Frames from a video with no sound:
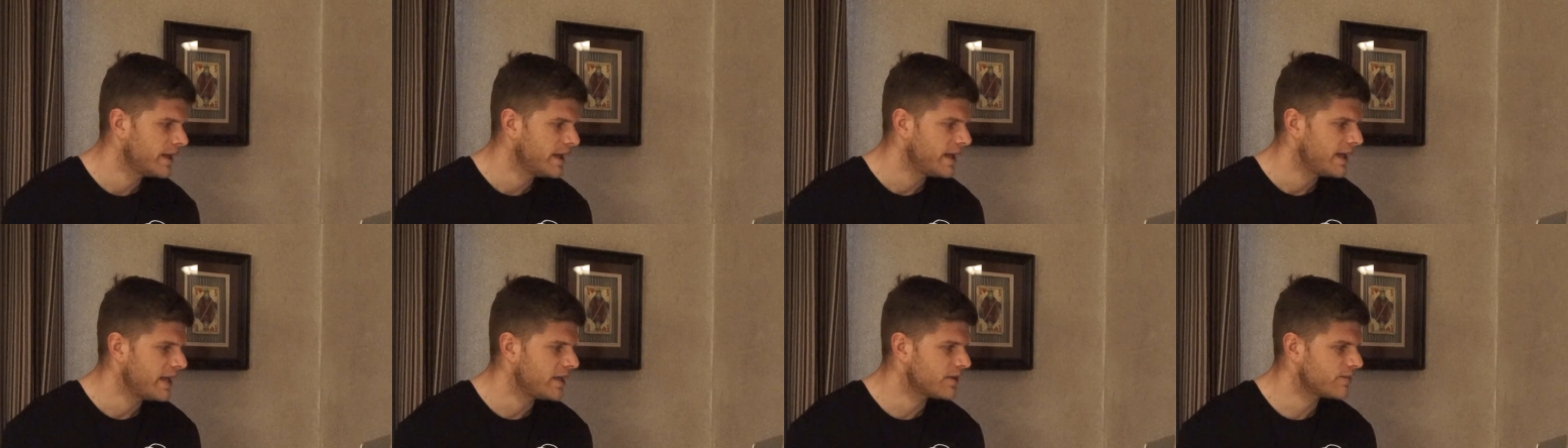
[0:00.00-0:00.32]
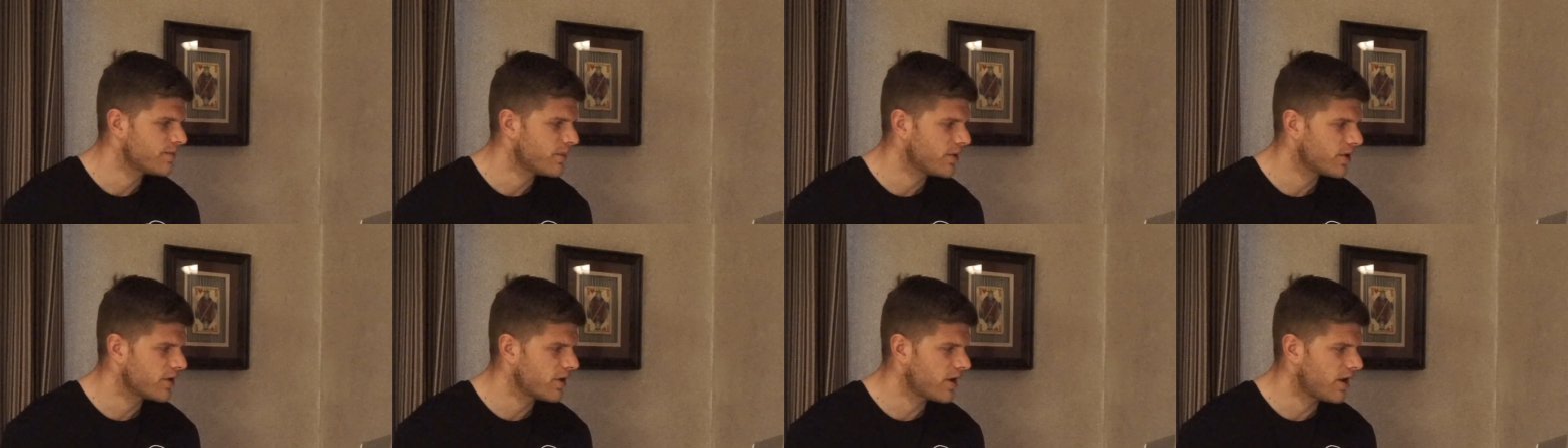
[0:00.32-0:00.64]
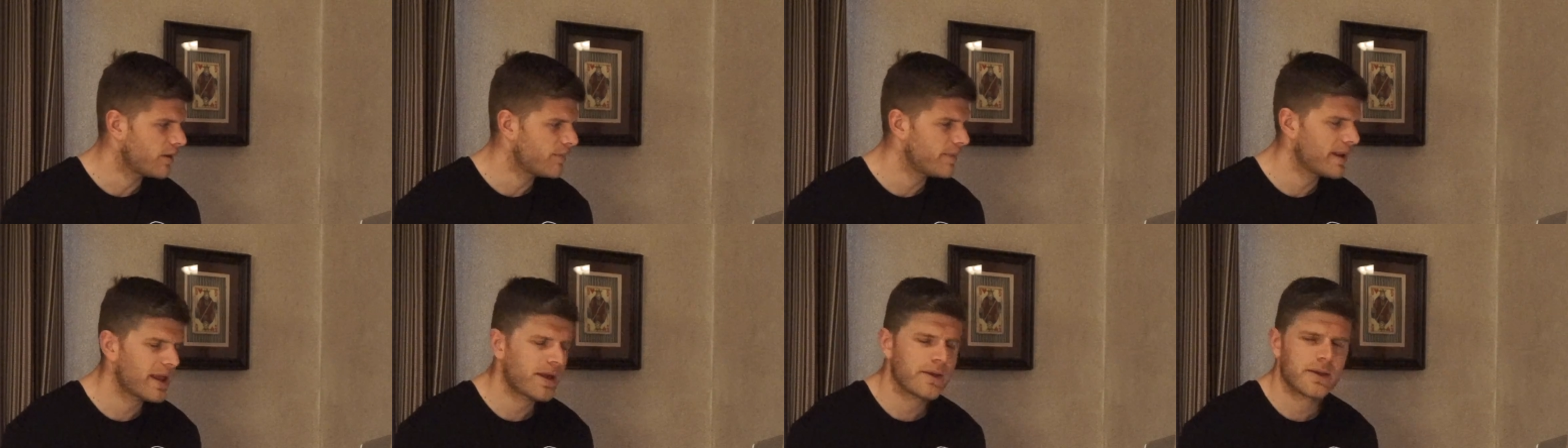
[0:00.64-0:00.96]
is
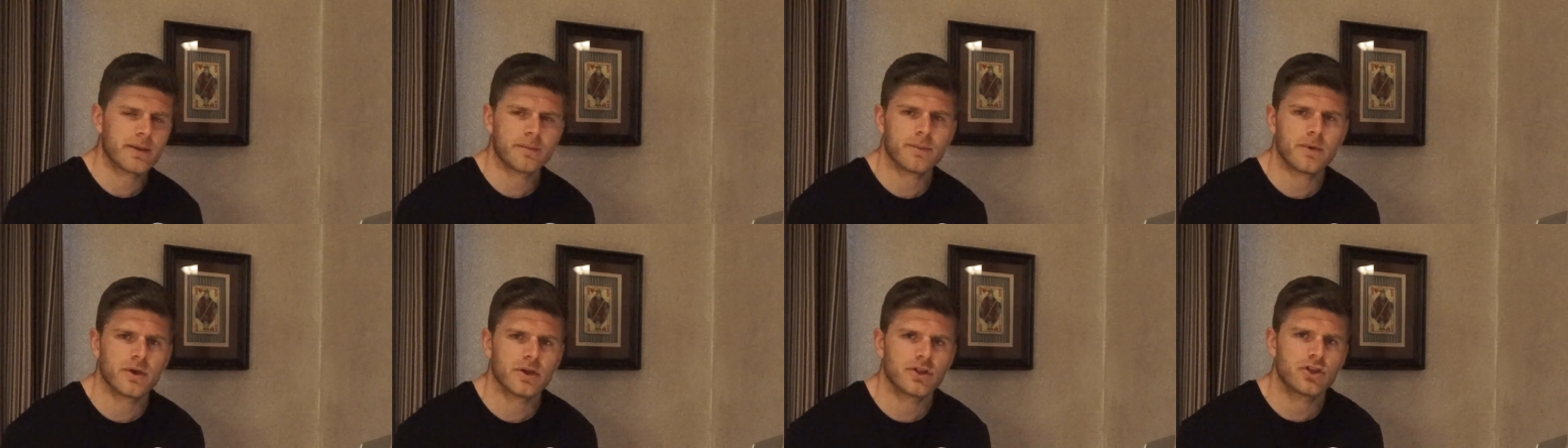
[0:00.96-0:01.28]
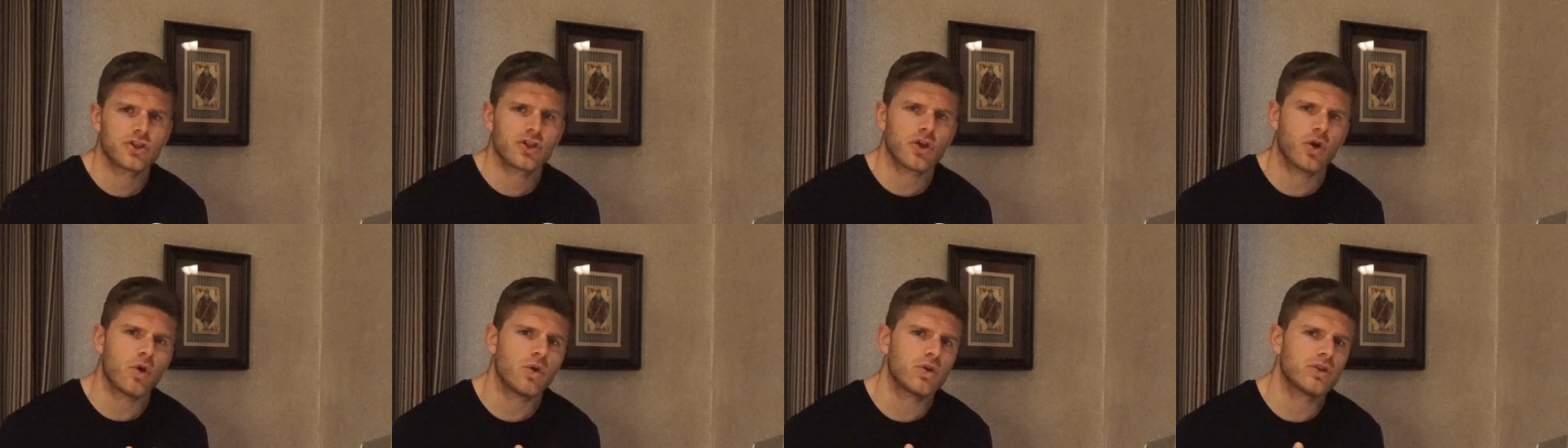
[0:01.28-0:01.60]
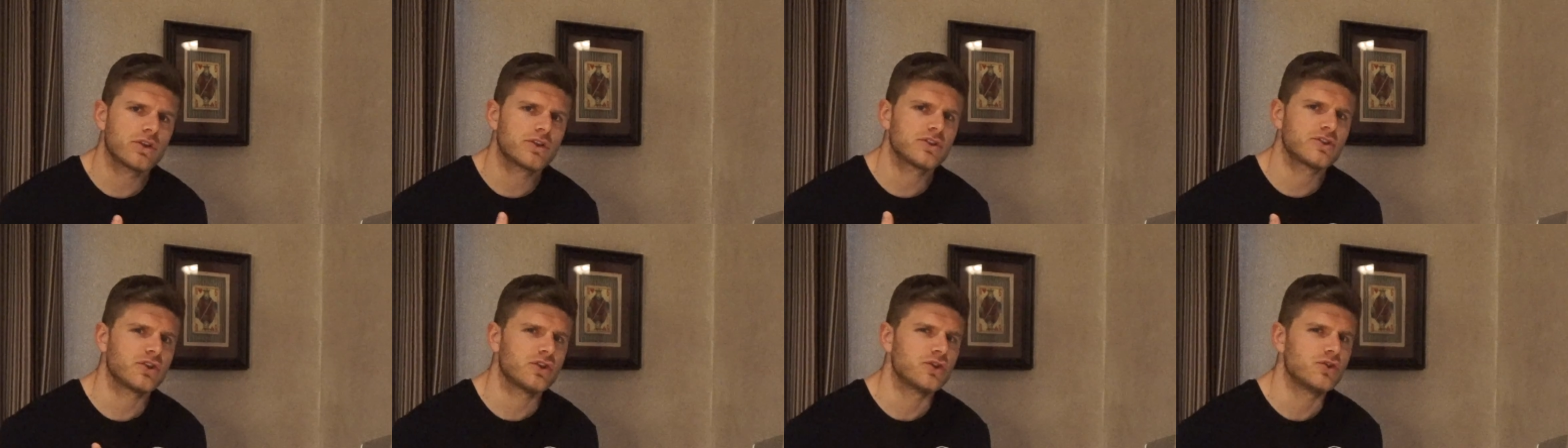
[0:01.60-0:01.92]
I'm allowing my
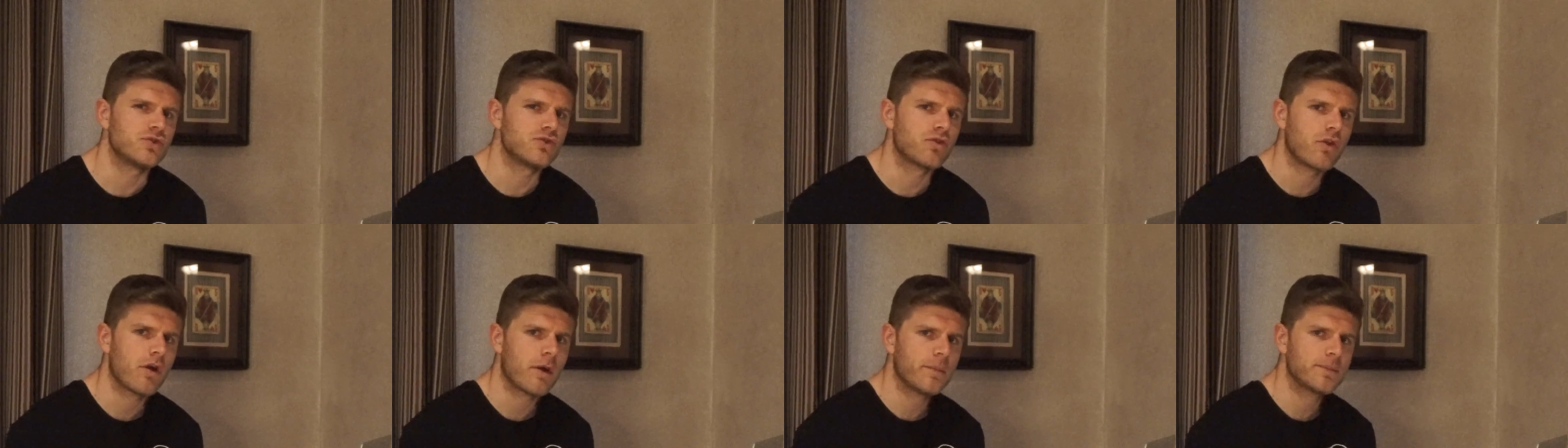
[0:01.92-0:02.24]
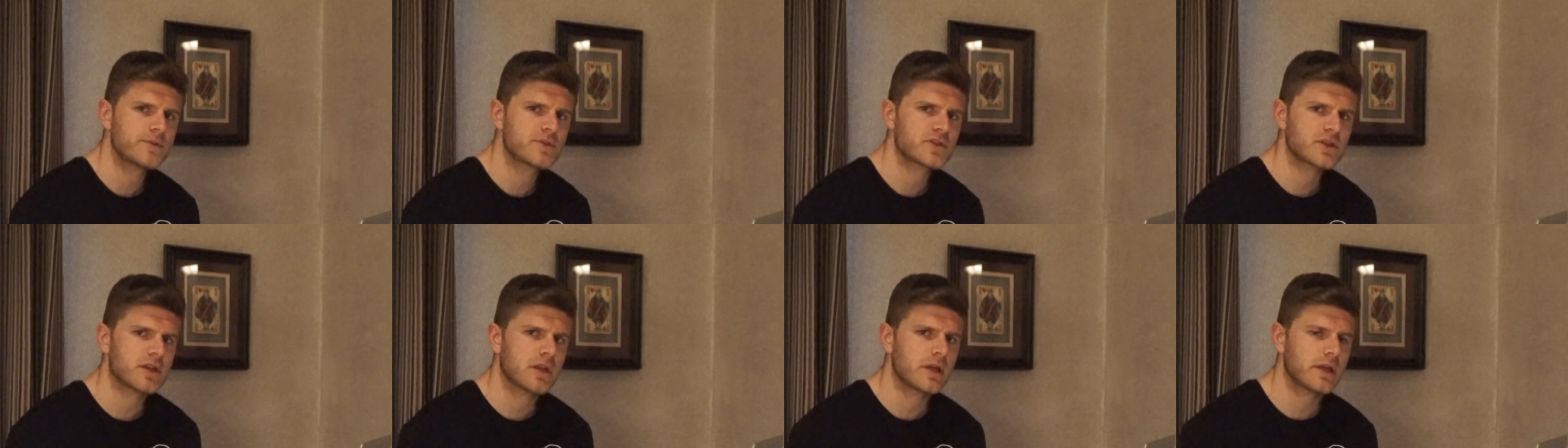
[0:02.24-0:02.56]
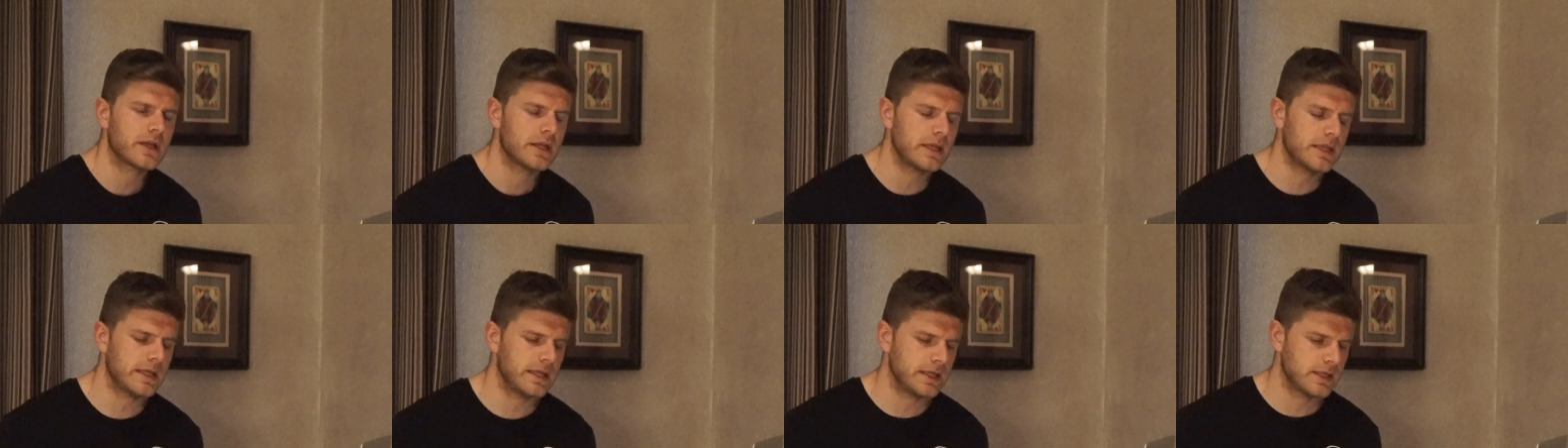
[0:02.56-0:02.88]
shoulder to drop
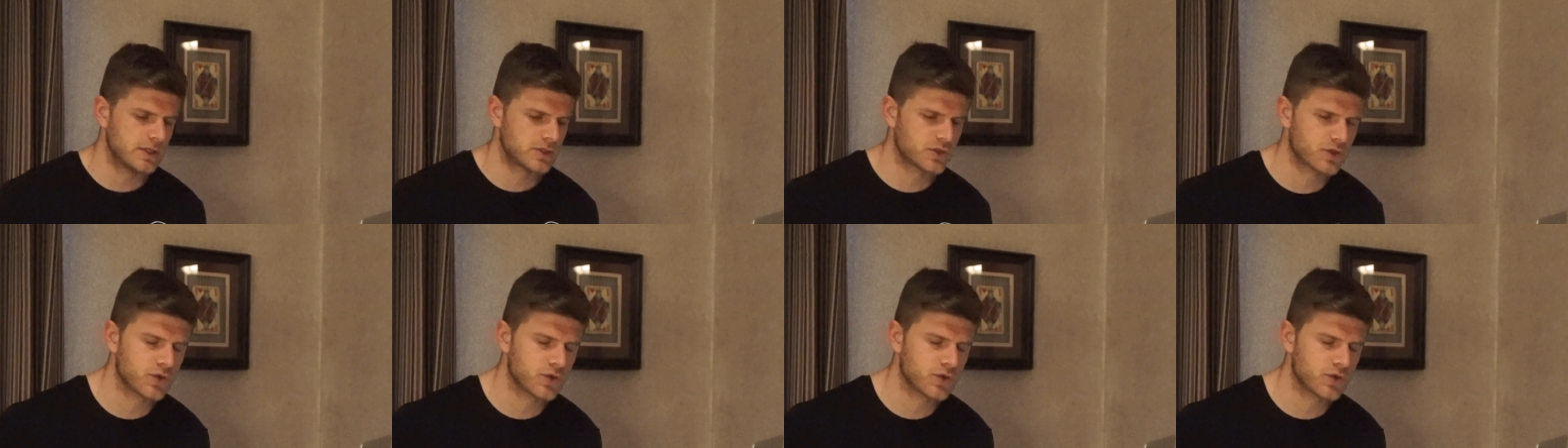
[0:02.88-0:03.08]
slightly